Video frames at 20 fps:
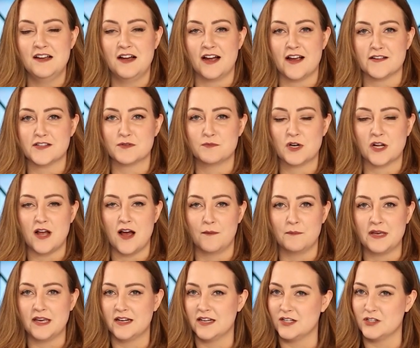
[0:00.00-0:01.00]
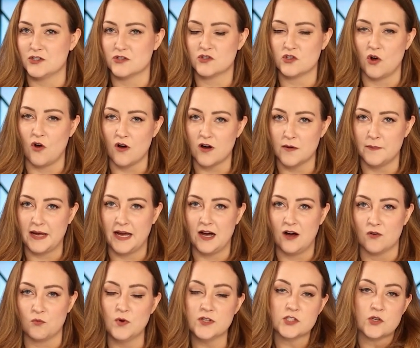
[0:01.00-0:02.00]
I asked him to come in and just talk
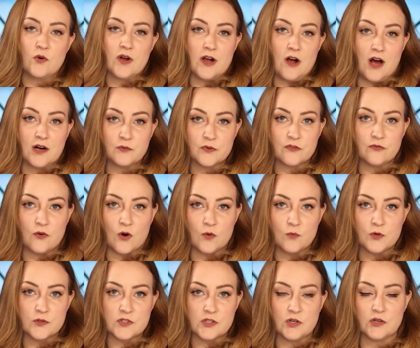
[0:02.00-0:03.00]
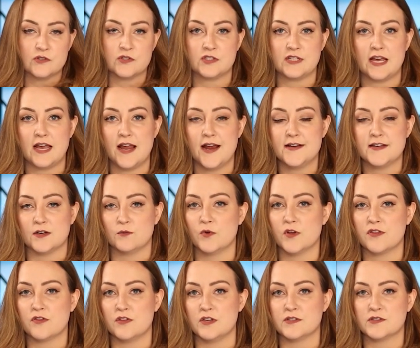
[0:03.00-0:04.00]
about what's going on with farmers in our state and
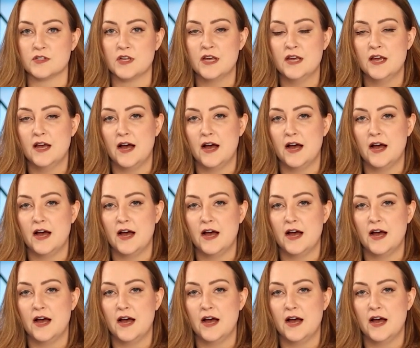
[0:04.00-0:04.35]
with this